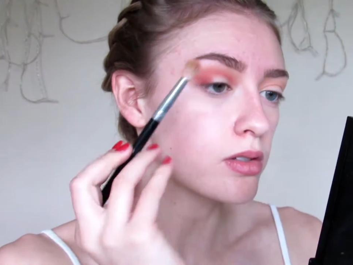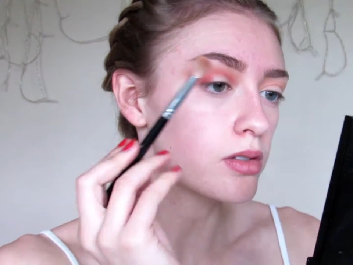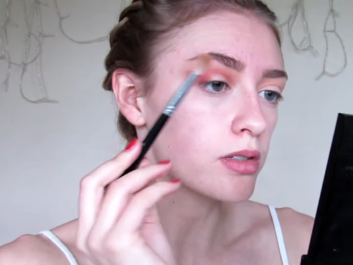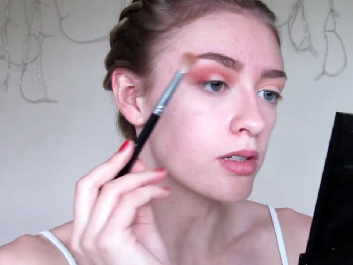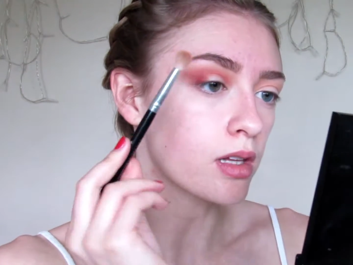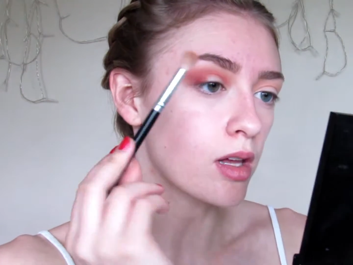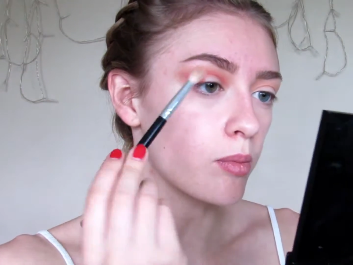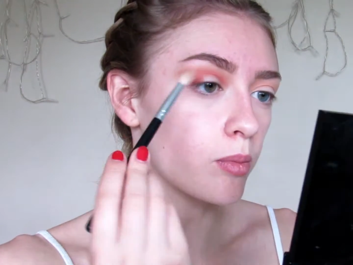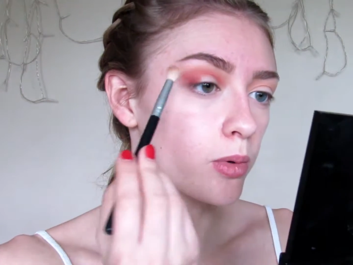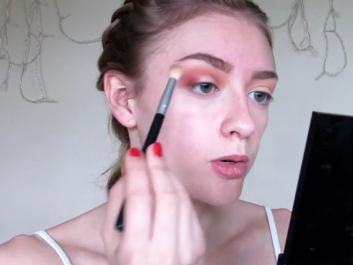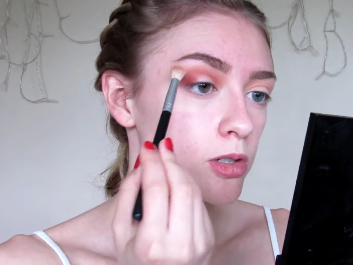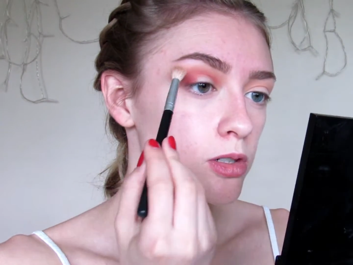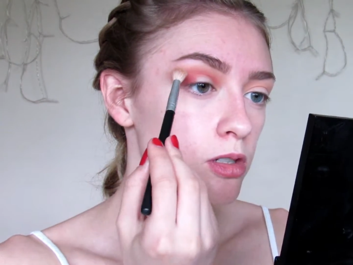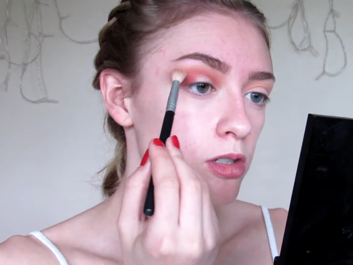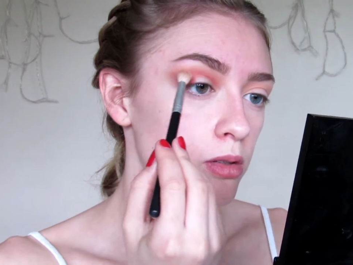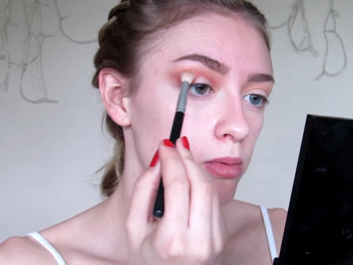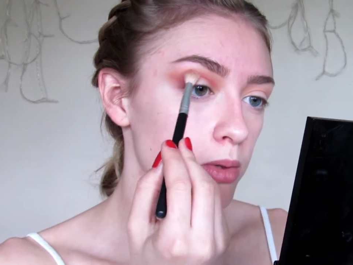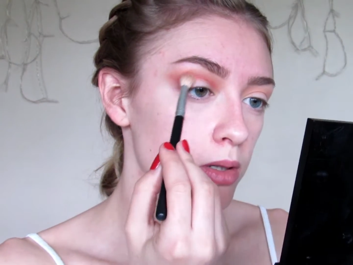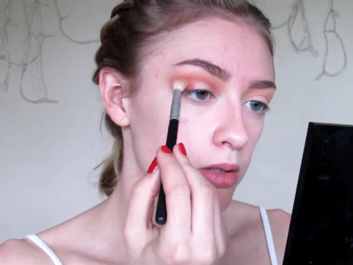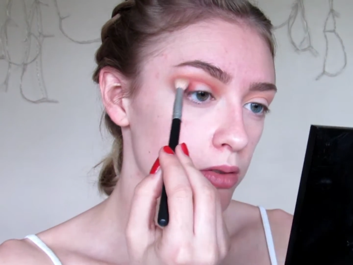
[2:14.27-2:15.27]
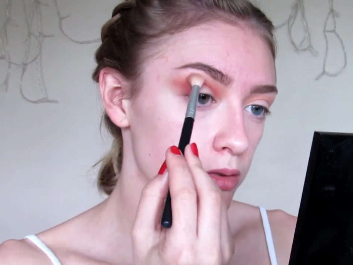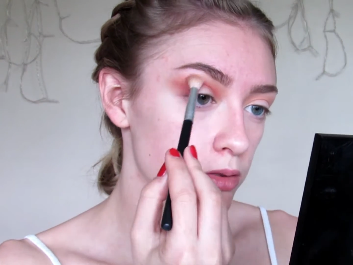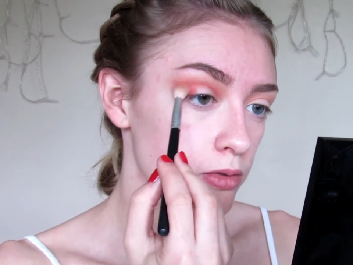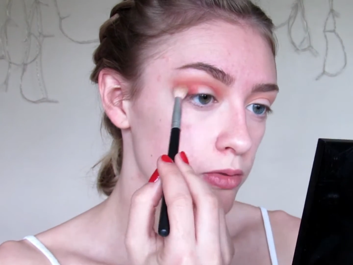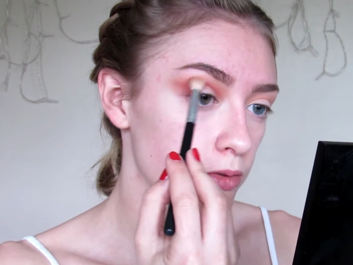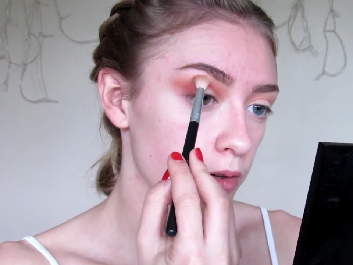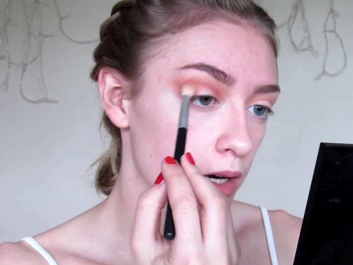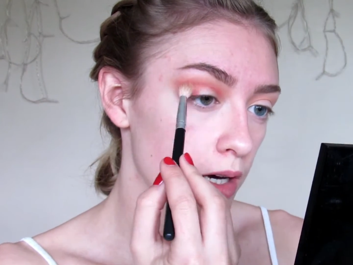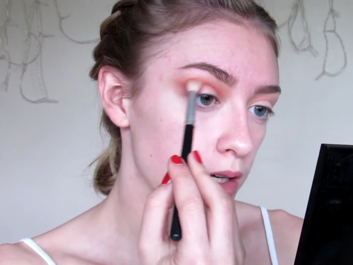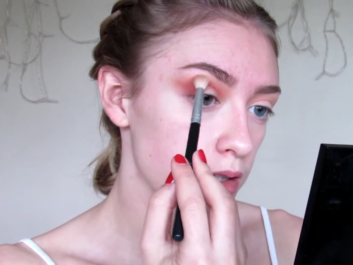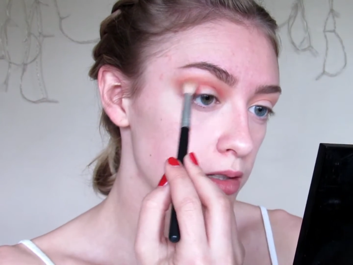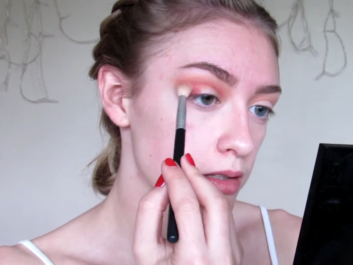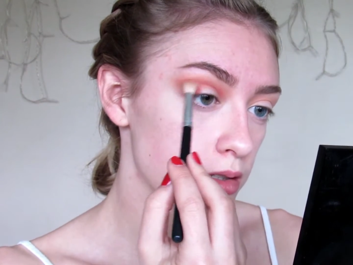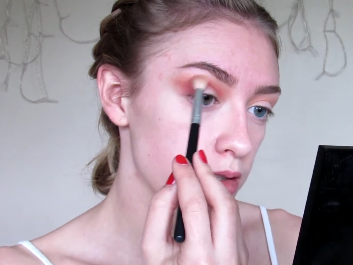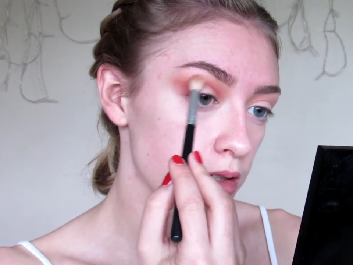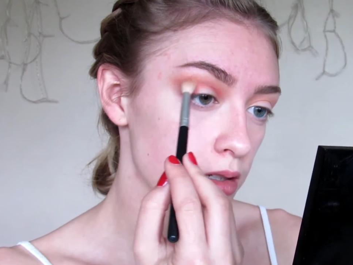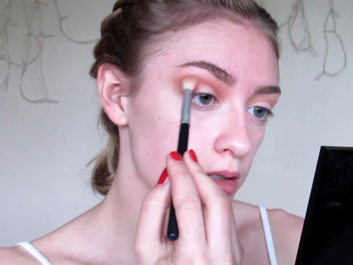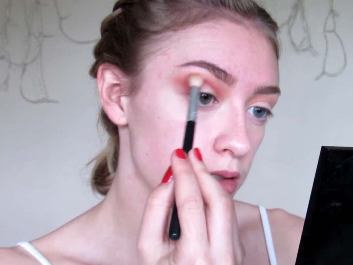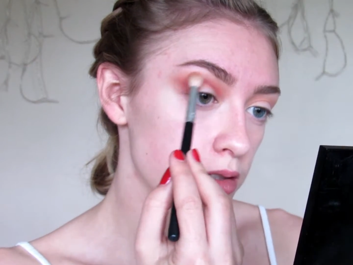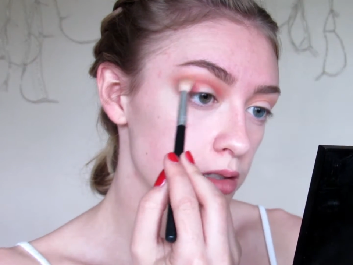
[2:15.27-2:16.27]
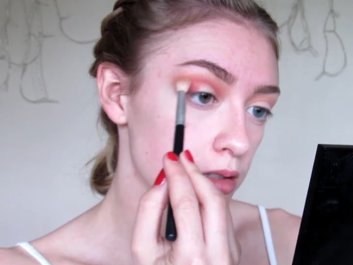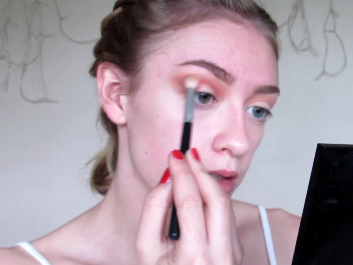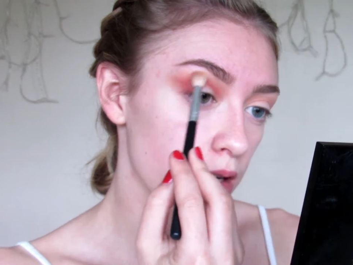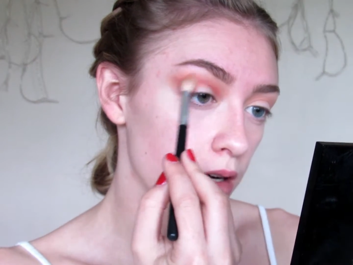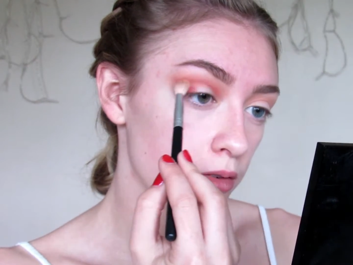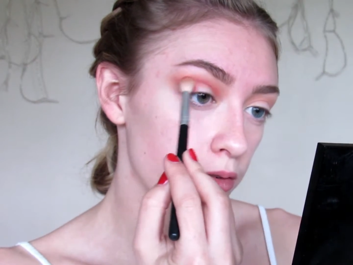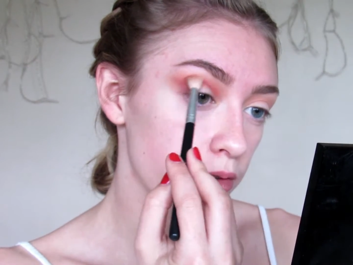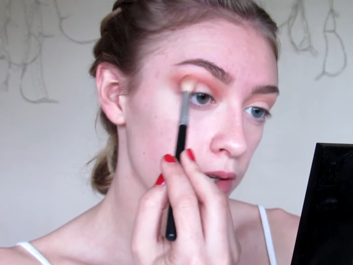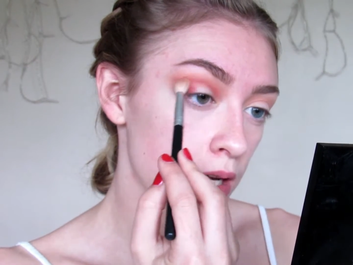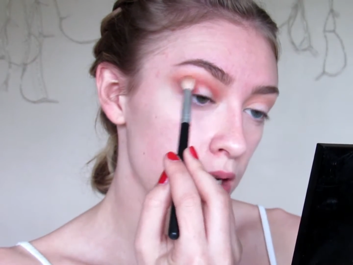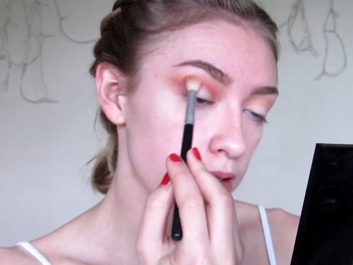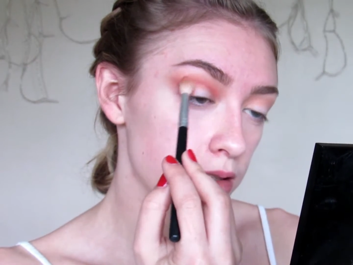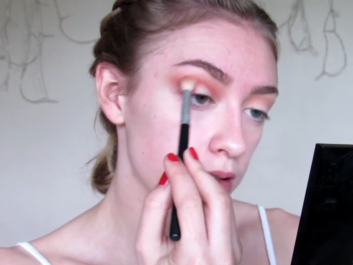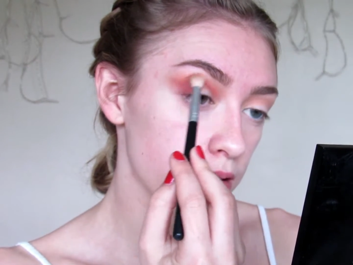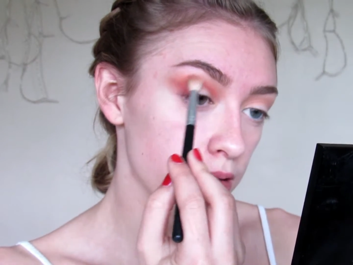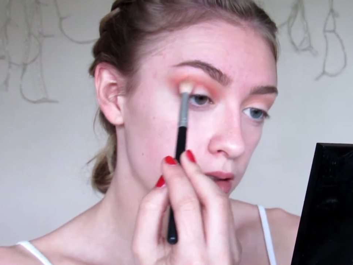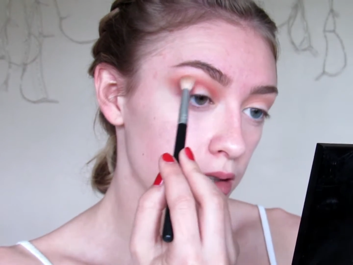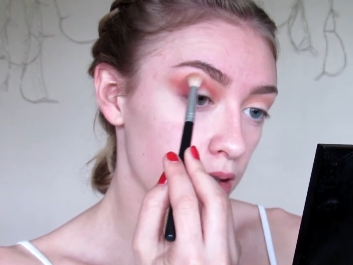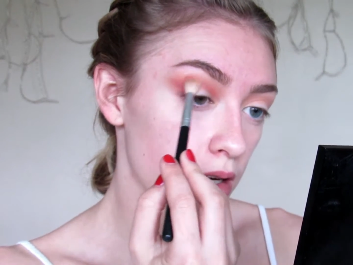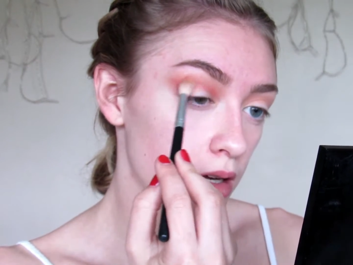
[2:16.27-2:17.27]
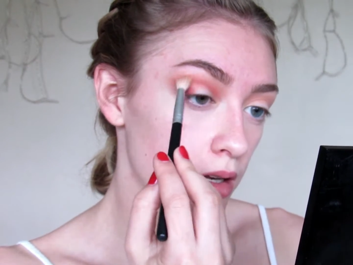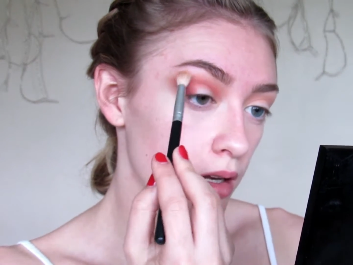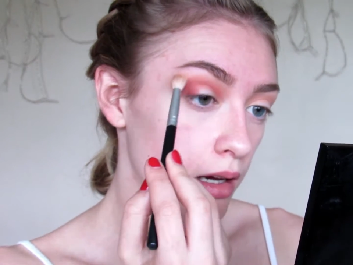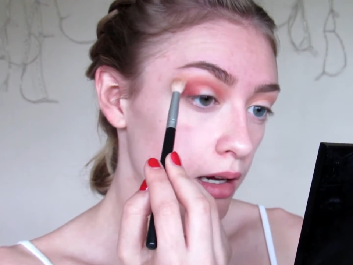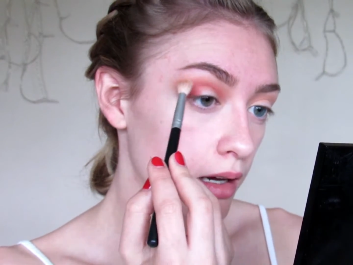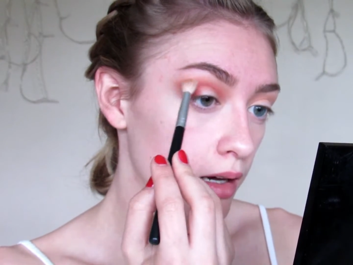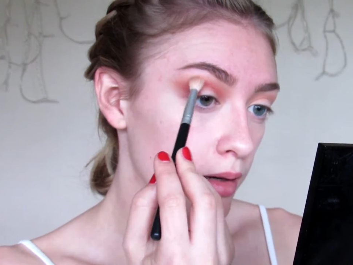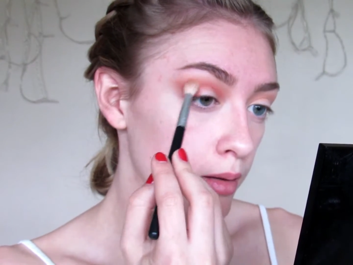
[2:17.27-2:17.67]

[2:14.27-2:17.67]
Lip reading: using that brush that we used first to start finessing the colour